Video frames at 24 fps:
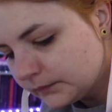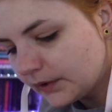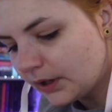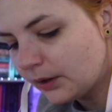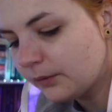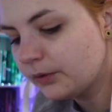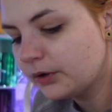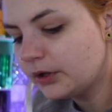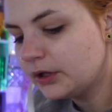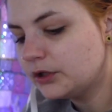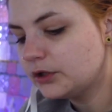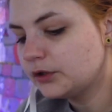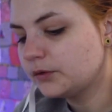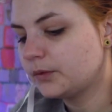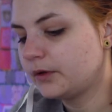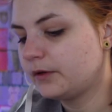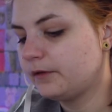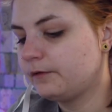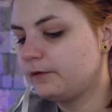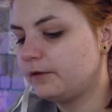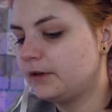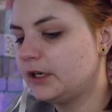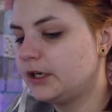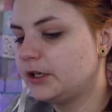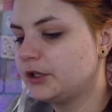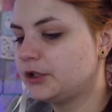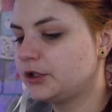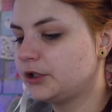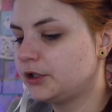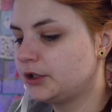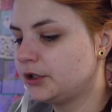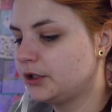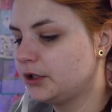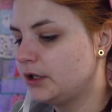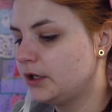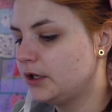I really just want to
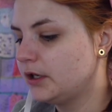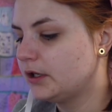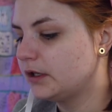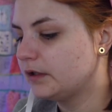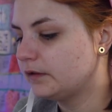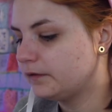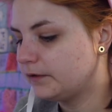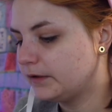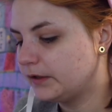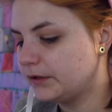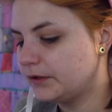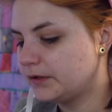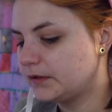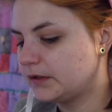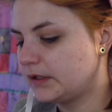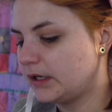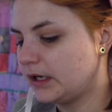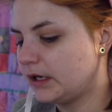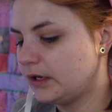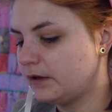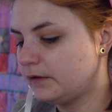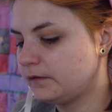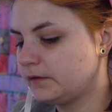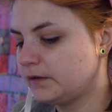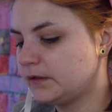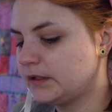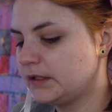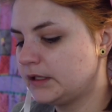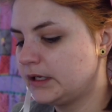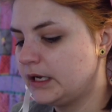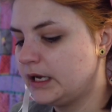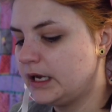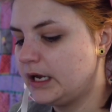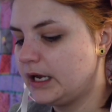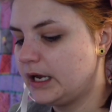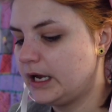finish Phil's gift
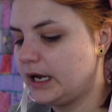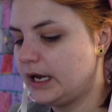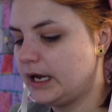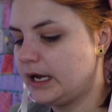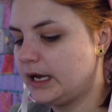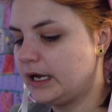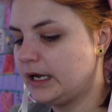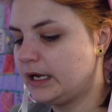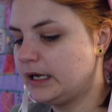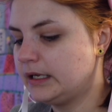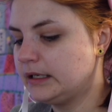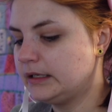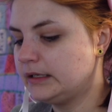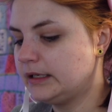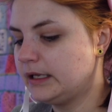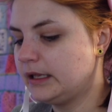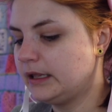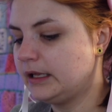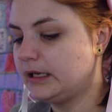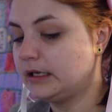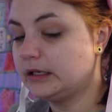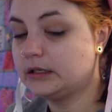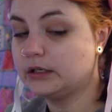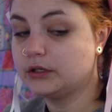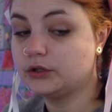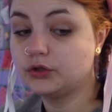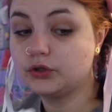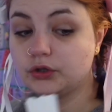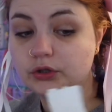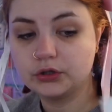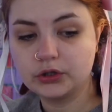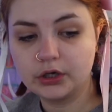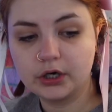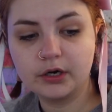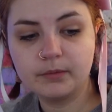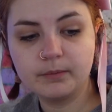and then
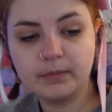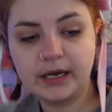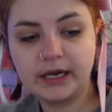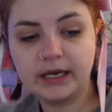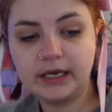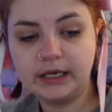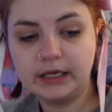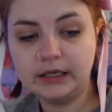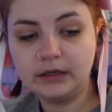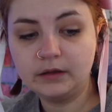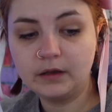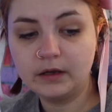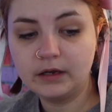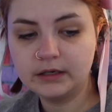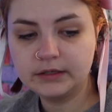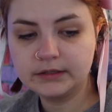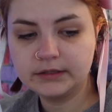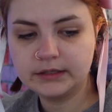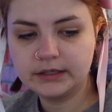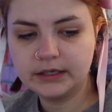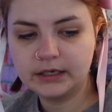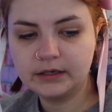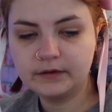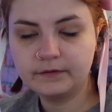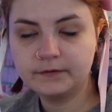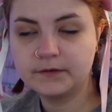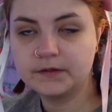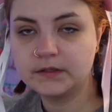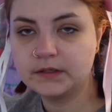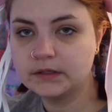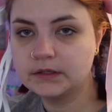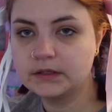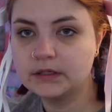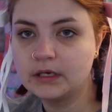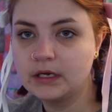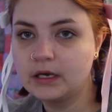start my in-laws'
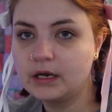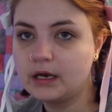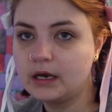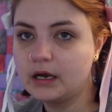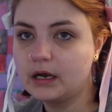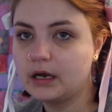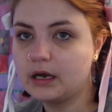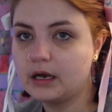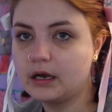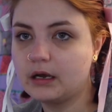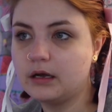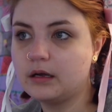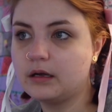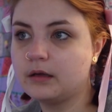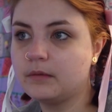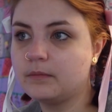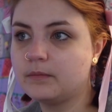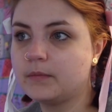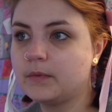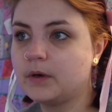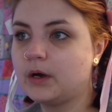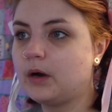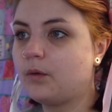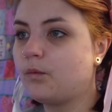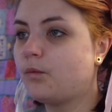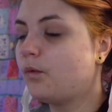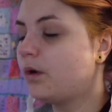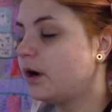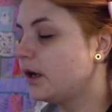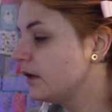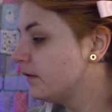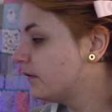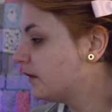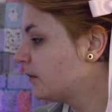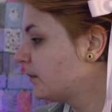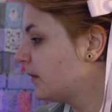gifts. One
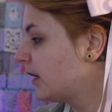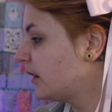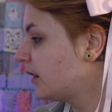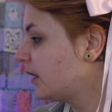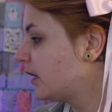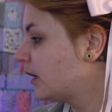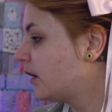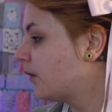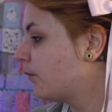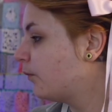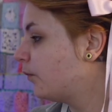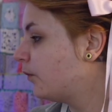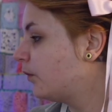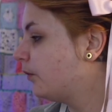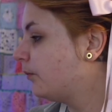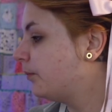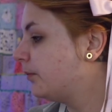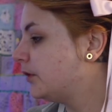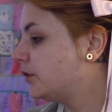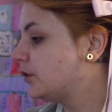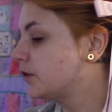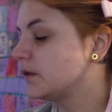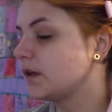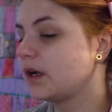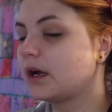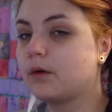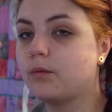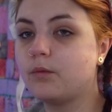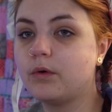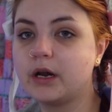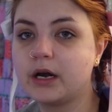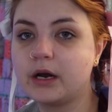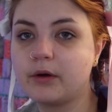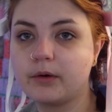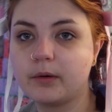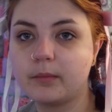of them I think will be just like a
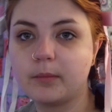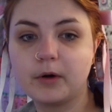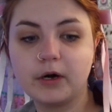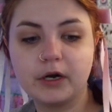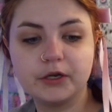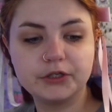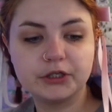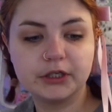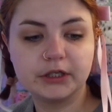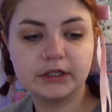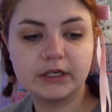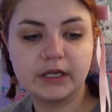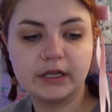1 hour project.